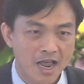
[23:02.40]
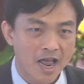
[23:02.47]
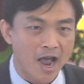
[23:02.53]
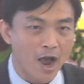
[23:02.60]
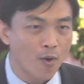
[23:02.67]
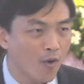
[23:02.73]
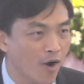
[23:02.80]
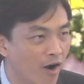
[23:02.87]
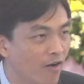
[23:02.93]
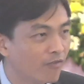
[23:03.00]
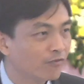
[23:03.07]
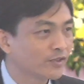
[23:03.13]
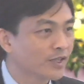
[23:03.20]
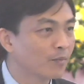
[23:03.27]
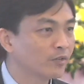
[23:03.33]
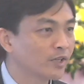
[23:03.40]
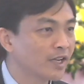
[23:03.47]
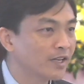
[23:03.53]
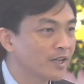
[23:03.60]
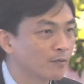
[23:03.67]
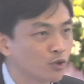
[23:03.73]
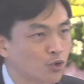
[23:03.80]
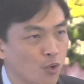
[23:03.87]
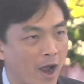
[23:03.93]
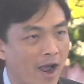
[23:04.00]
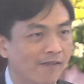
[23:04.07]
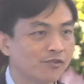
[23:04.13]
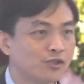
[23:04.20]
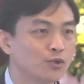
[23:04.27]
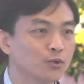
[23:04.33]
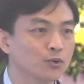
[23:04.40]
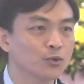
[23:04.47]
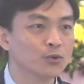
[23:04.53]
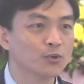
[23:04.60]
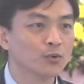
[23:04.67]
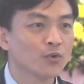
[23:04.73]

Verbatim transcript: out of something that drives you,